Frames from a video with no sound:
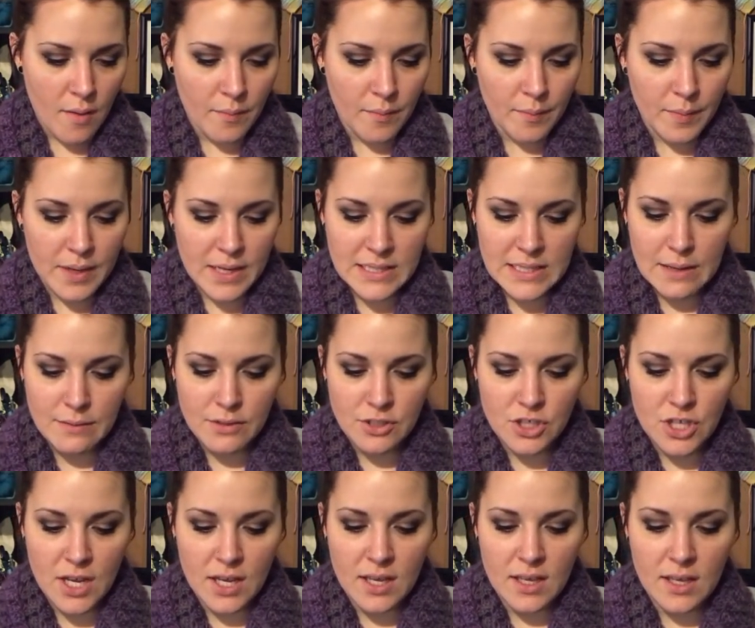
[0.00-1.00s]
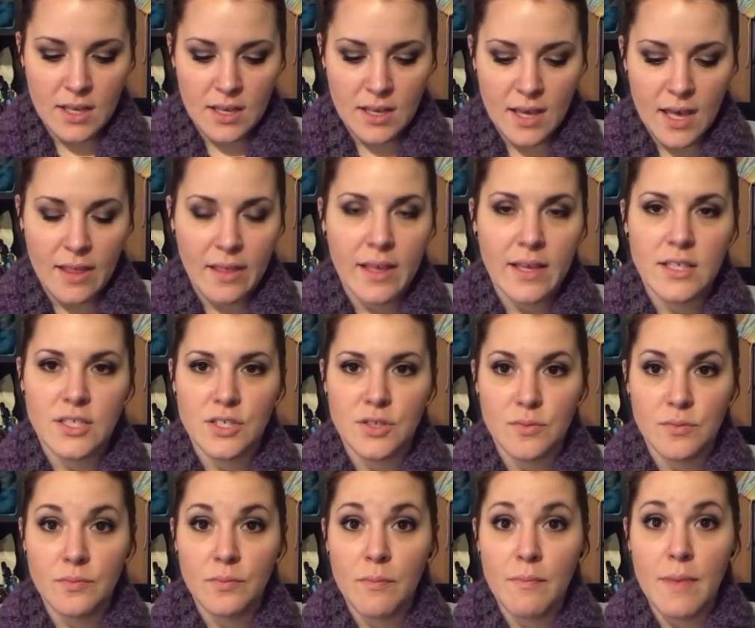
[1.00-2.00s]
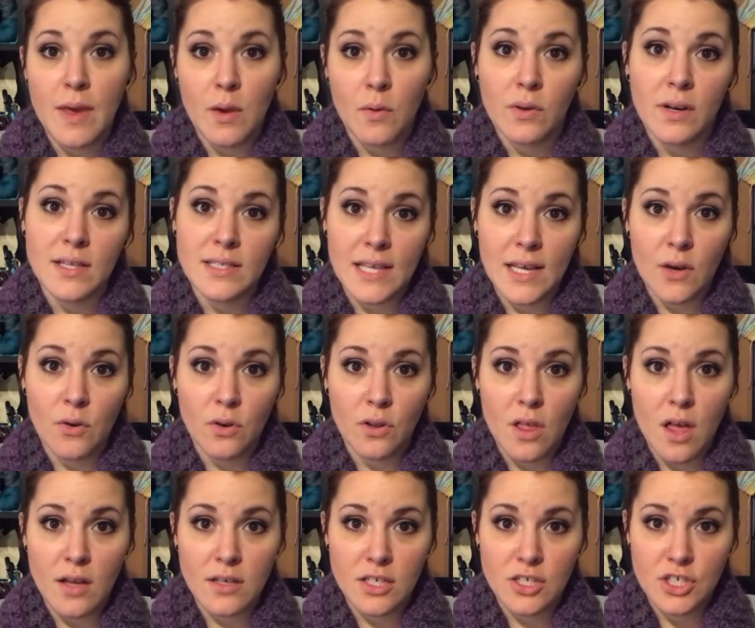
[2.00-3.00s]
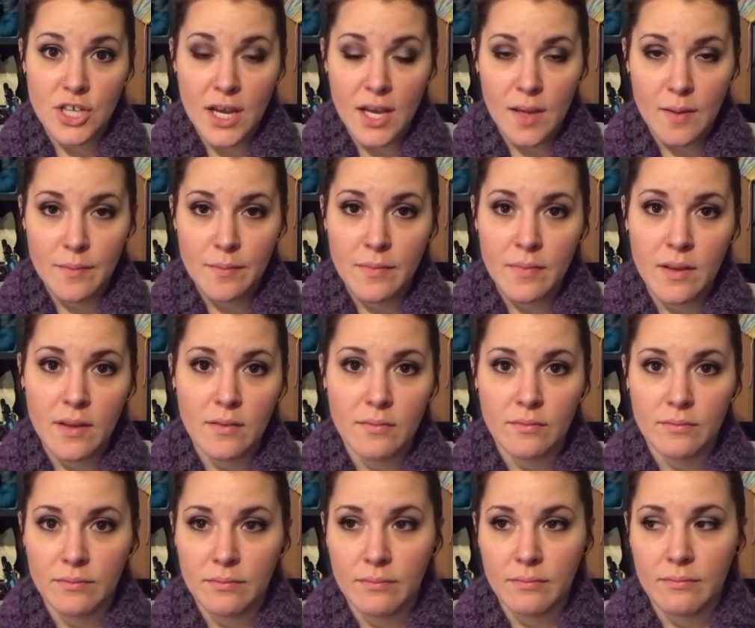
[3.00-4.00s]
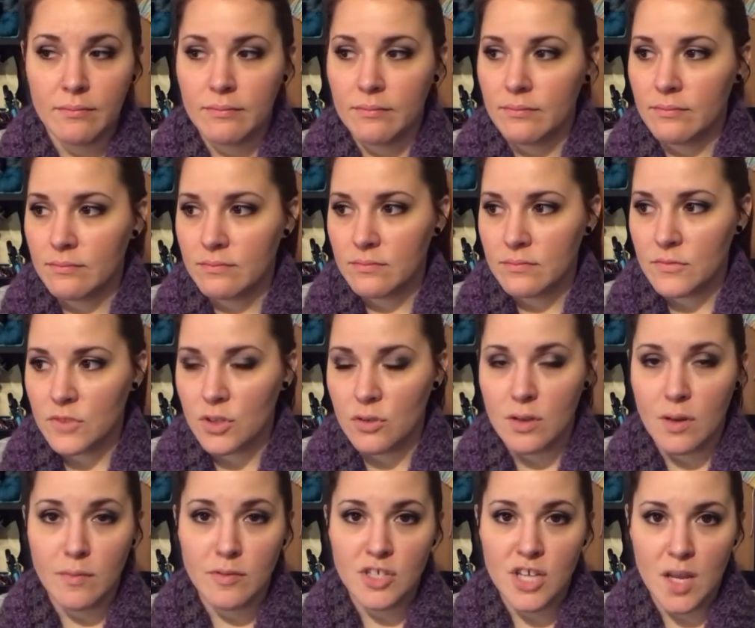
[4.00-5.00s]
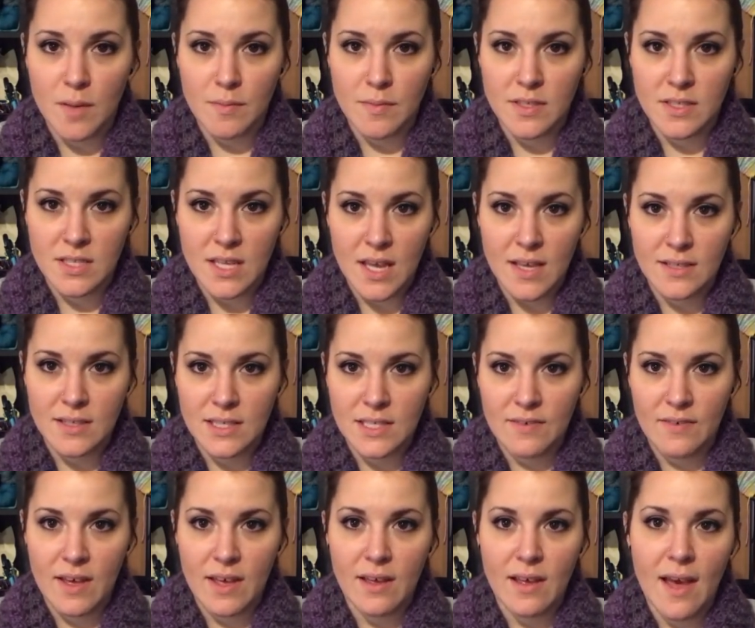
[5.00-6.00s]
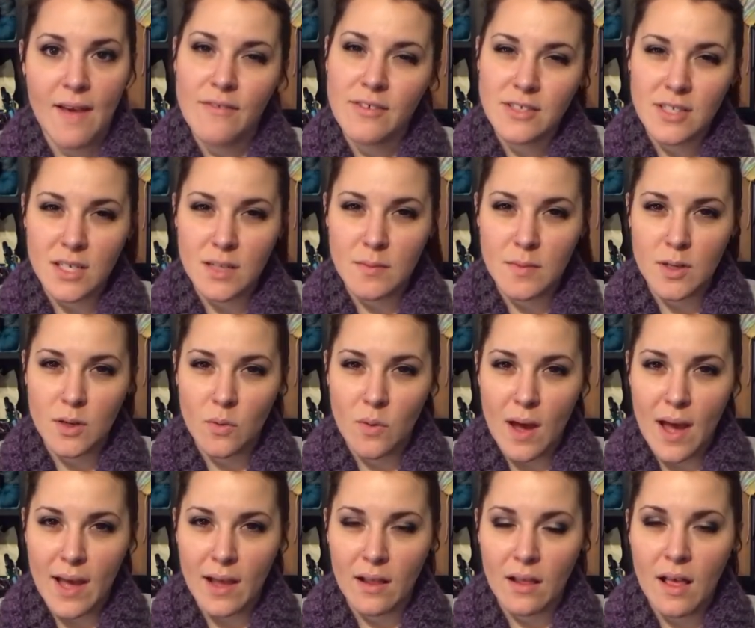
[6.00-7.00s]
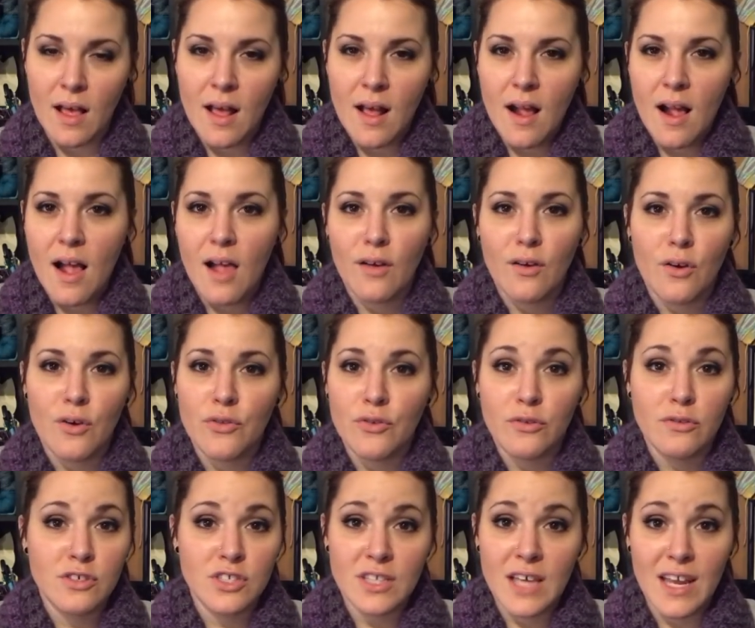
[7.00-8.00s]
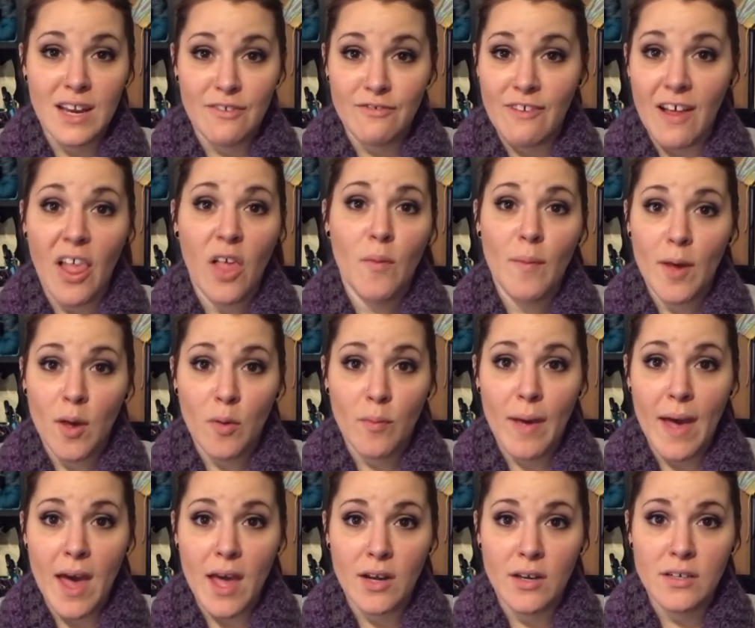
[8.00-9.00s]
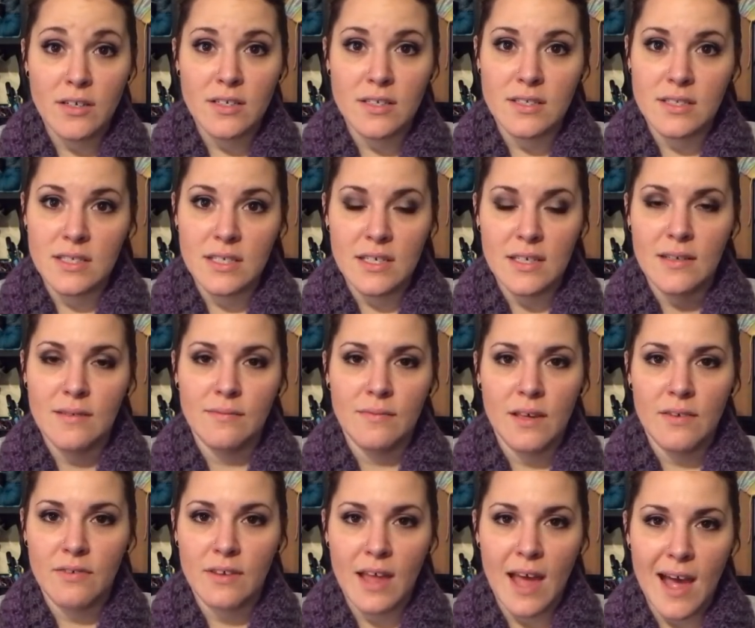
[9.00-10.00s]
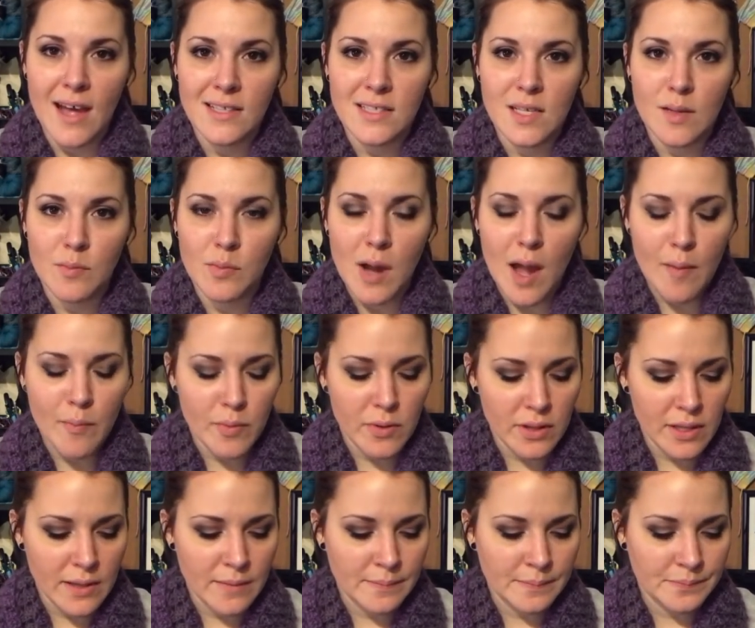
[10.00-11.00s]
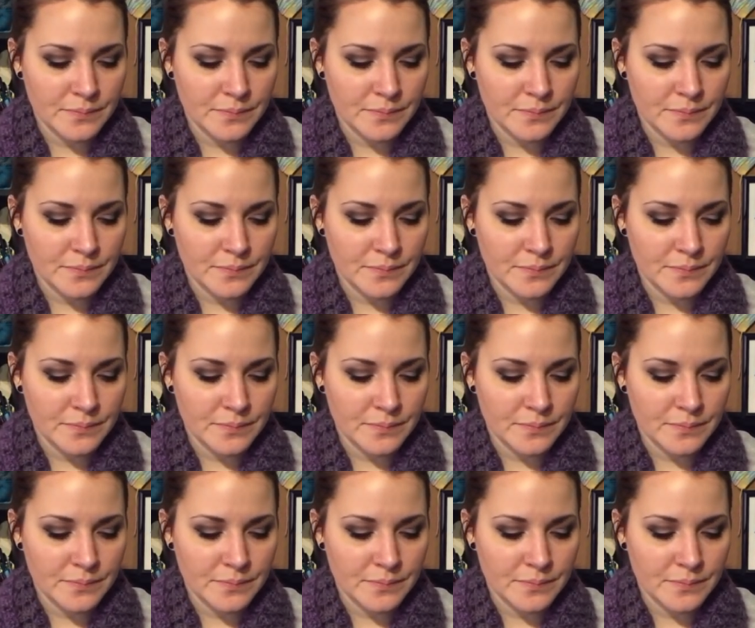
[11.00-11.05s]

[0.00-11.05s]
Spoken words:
But as I was checking it, I like to make one as I go along to check them and double check the mistakes, because if I haven't done them in a while, I'll go through and just kind of follow my own pattern to see if it adds up properly.